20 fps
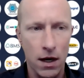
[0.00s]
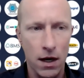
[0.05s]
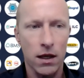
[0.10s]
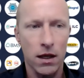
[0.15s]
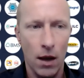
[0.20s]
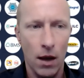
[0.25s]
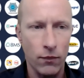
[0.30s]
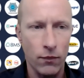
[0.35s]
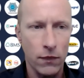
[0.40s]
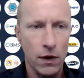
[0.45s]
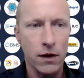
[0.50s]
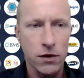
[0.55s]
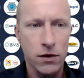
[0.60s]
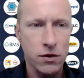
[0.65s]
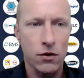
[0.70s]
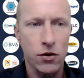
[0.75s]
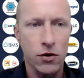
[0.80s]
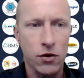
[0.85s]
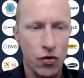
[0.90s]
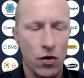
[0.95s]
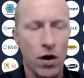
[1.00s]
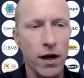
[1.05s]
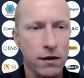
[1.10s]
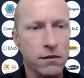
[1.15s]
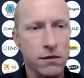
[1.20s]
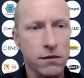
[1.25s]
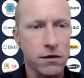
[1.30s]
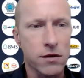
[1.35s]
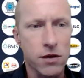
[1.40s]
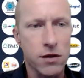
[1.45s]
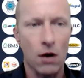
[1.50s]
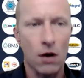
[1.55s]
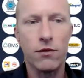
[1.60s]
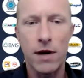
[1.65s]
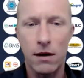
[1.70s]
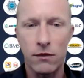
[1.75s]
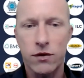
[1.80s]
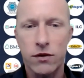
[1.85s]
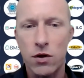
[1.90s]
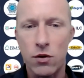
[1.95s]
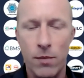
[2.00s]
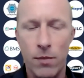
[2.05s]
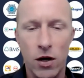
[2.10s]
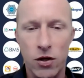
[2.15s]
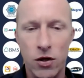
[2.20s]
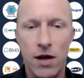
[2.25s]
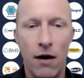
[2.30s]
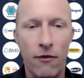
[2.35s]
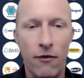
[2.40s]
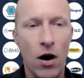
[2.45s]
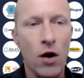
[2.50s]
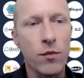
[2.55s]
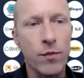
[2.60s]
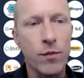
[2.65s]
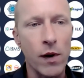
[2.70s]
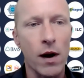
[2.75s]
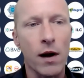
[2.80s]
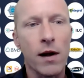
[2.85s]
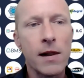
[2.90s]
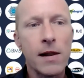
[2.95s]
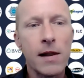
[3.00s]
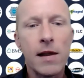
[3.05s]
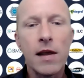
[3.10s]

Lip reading: And again, let's not try to go down too much that road, but